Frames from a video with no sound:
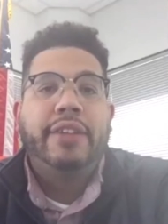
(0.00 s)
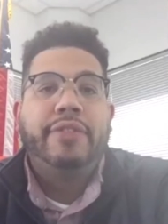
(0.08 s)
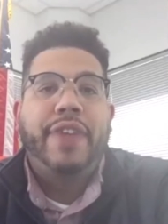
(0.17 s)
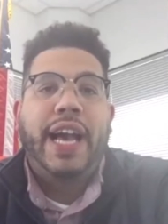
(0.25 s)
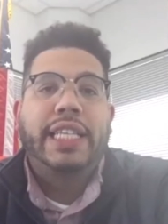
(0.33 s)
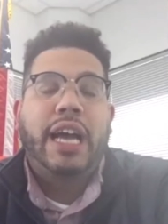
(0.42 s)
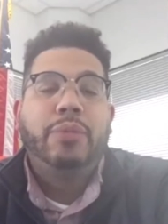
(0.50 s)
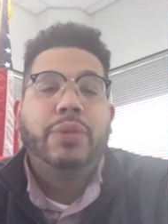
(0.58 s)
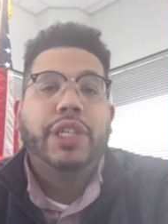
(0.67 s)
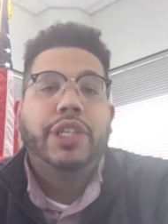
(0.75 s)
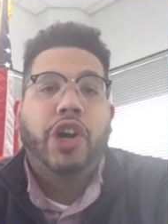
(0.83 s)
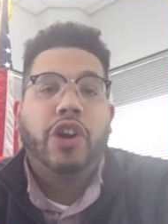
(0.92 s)
And in fact, I
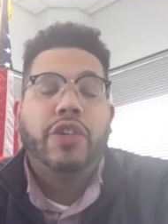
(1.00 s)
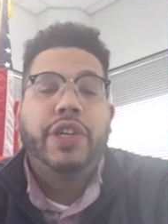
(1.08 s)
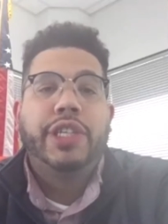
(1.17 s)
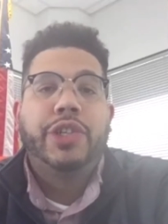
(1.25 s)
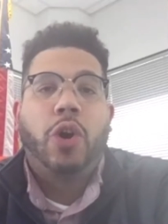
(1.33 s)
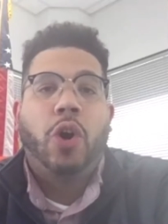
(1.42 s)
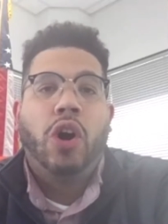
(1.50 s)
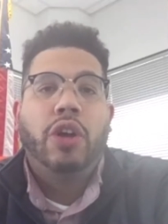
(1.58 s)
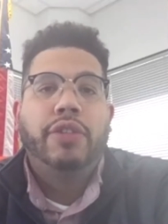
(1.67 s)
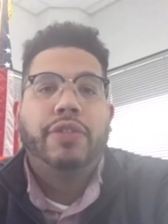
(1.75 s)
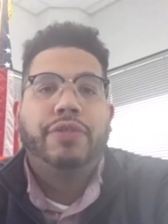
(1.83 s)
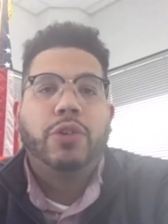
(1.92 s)
would encourage
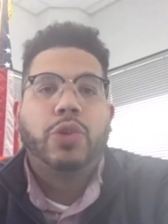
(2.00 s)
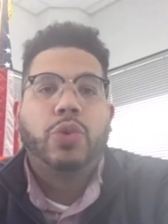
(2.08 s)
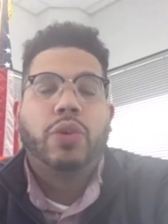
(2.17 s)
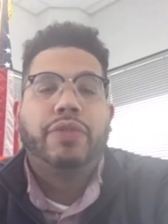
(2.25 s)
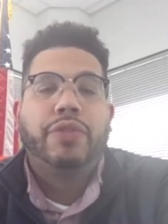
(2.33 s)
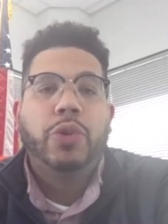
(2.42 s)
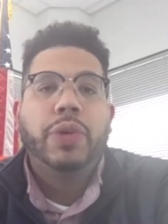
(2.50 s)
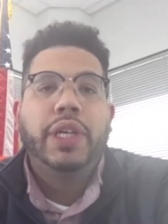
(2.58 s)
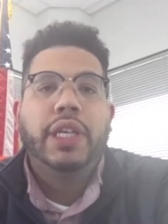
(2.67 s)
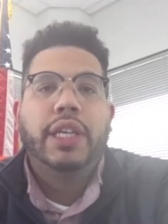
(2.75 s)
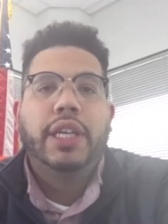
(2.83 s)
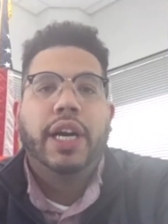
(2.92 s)
all the folks who are
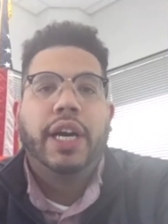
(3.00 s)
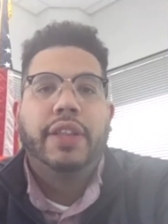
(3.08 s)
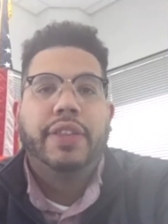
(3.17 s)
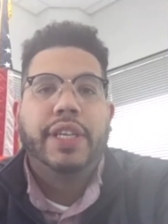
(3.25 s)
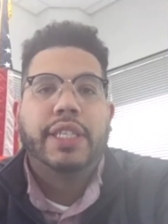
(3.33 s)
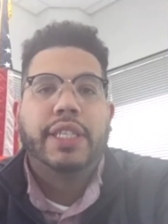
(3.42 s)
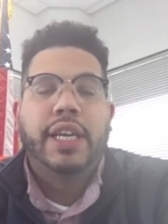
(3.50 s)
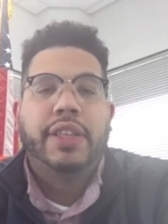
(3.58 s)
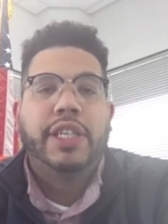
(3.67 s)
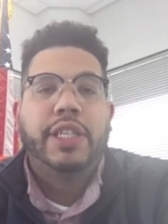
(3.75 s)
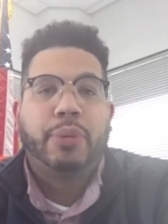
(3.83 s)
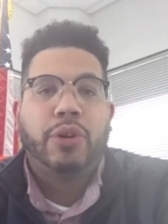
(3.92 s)
viewing uh, this uh,
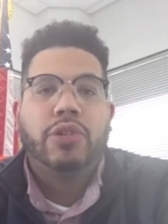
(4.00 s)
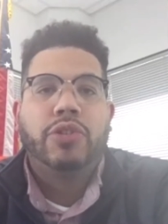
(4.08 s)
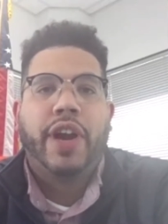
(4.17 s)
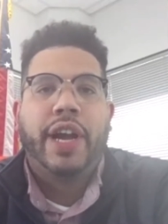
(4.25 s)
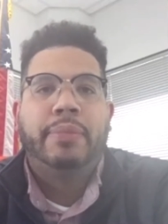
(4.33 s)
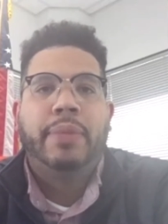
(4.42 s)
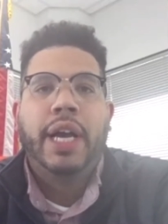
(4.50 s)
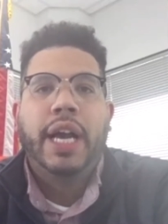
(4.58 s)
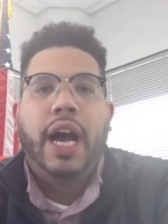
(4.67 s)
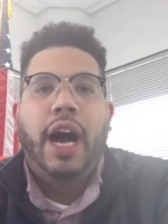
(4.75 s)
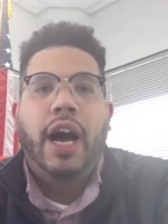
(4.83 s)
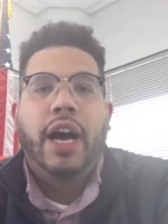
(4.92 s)
this program
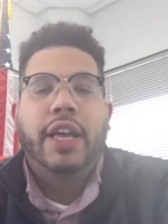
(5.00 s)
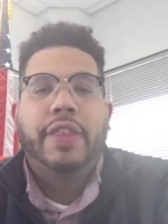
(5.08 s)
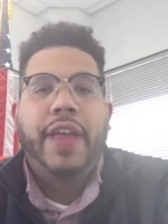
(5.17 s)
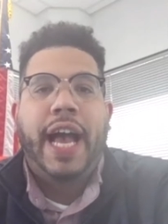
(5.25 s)
uh,